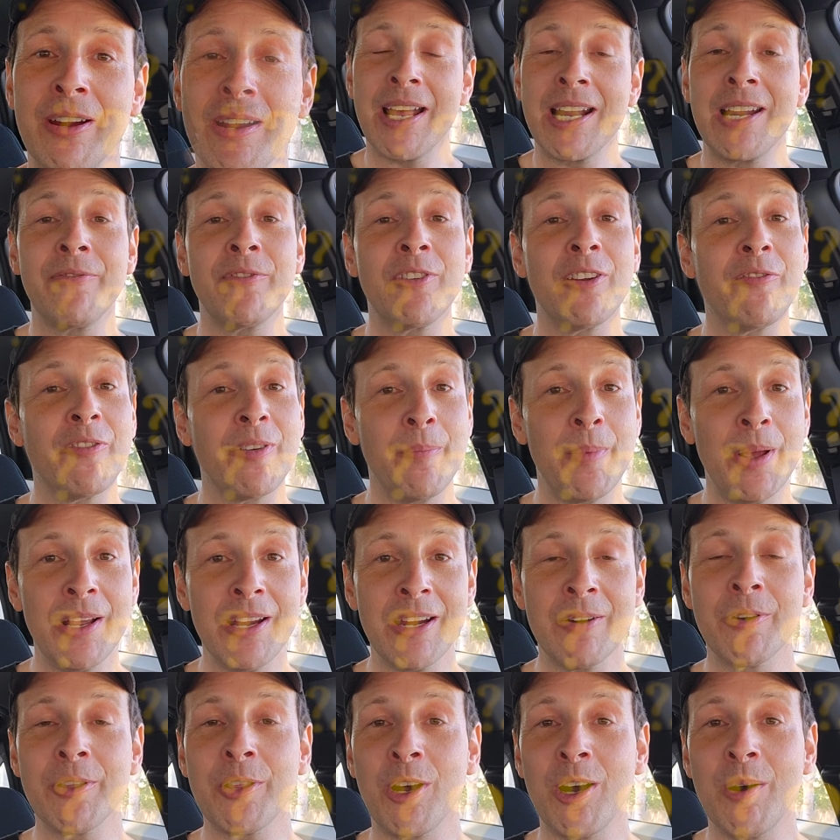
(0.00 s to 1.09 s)
And if you're
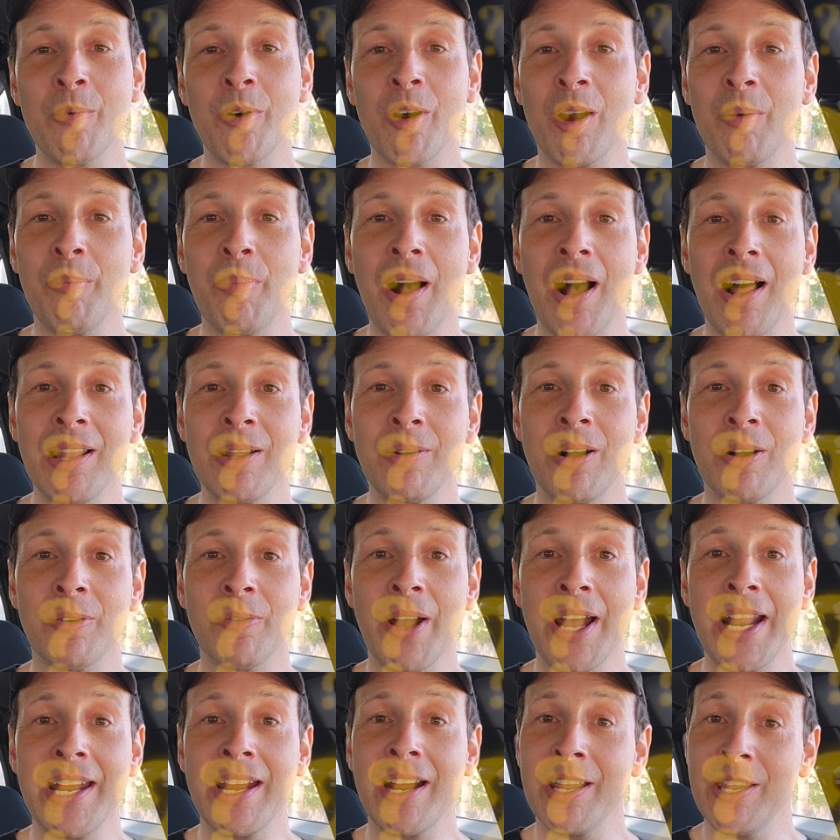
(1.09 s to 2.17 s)
familiar with Omar Apollo
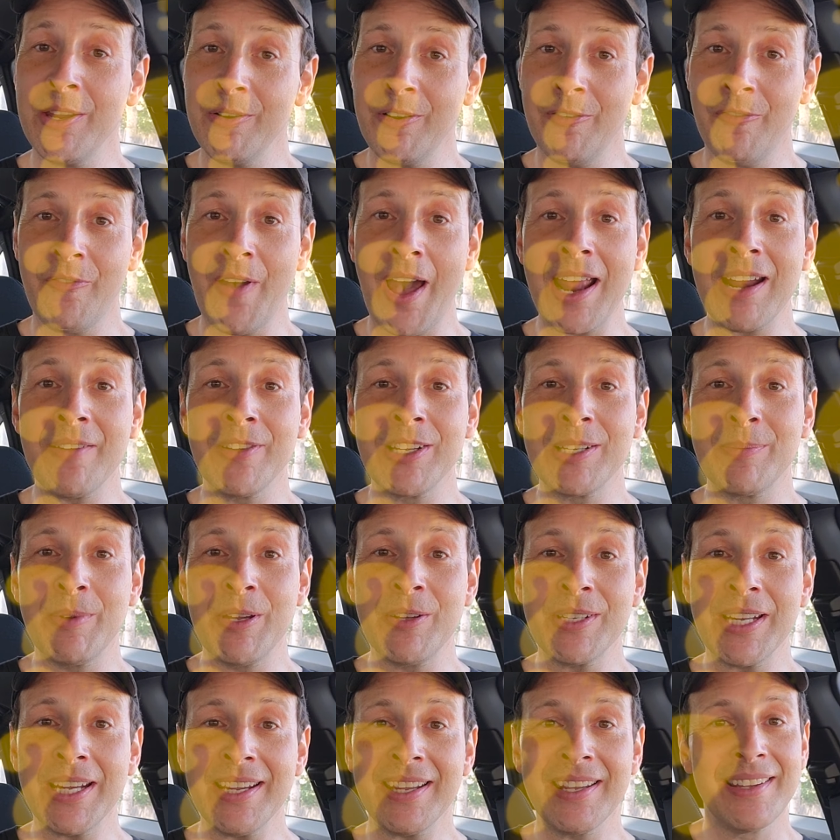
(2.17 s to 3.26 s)
already, are you a fan of his
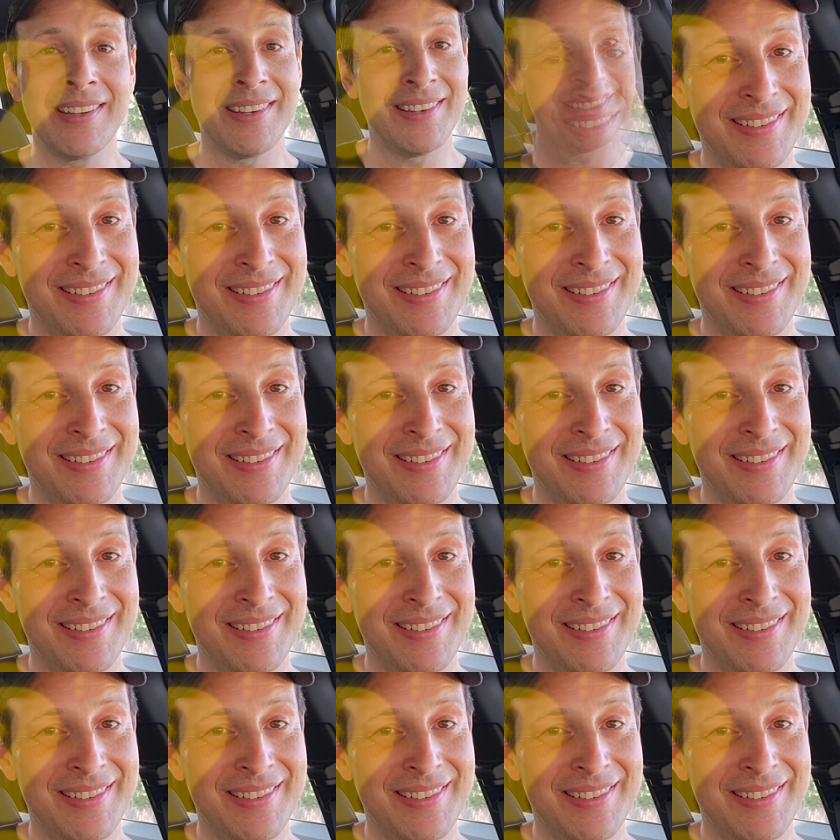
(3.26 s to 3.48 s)
music?